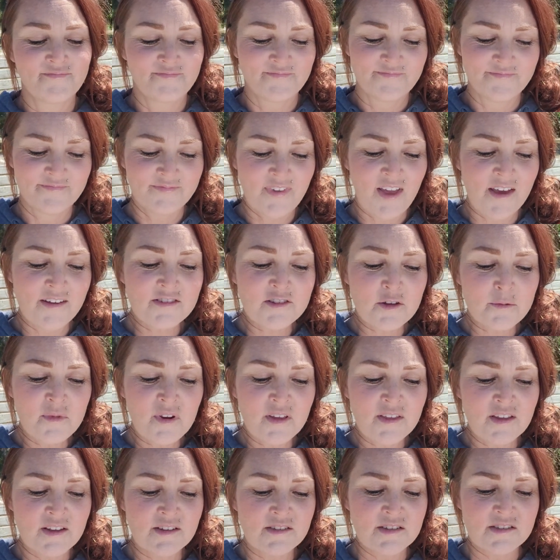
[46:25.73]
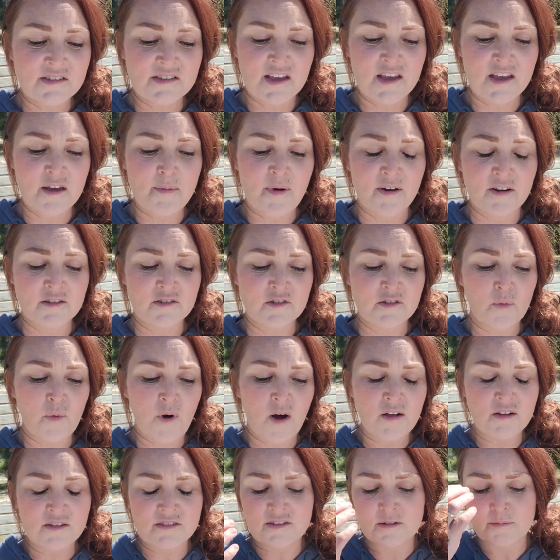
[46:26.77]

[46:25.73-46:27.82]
I have so many things to say about it, so while it's in my